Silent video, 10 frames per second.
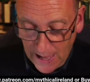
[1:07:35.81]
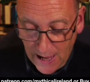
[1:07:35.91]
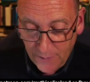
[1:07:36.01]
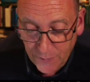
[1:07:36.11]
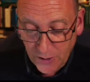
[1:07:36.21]

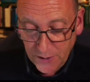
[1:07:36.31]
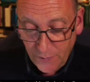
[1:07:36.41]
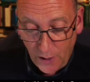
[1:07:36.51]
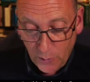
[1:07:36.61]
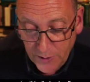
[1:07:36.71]
after his
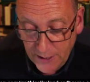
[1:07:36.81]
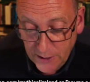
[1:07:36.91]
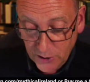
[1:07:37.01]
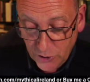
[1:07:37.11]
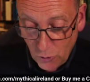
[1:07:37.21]
followers had
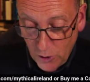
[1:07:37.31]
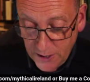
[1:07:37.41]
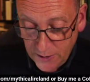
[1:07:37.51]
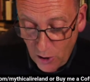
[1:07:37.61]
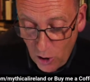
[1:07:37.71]

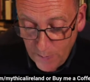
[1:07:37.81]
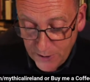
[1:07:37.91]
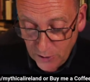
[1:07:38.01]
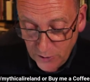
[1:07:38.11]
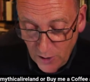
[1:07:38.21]
destroyed the
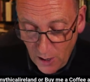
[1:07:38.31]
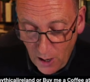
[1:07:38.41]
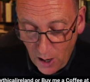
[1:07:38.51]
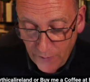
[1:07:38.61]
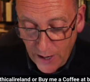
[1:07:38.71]
hermitage
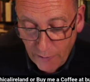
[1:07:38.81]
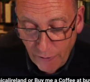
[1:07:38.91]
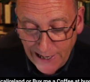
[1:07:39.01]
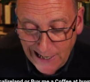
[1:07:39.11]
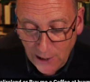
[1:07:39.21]
of a
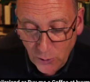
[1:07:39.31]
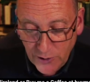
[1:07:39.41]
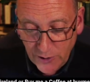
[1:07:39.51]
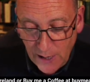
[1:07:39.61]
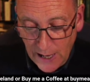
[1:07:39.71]

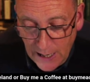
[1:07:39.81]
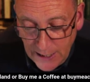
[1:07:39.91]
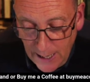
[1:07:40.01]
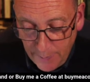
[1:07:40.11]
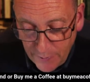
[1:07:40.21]
recluse
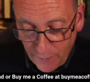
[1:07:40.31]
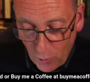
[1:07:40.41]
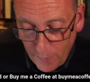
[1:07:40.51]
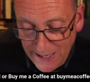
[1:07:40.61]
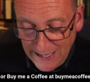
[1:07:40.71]
named
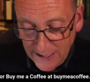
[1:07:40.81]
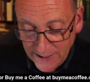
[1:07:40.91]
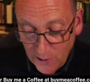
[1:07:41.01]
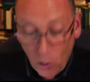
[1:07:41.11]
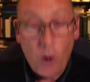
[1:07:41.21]

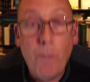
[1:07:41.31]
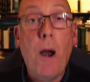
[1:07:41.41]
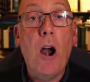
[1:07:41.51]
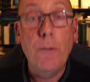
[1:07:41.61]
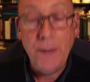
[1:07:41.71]
Forminius or
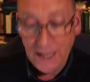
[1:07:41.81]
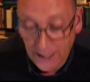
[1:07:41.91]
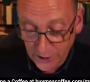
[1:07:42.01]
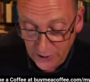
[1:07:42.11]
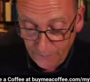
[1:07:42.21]

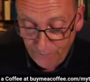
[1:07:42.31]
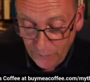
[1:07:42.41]
Parmenius.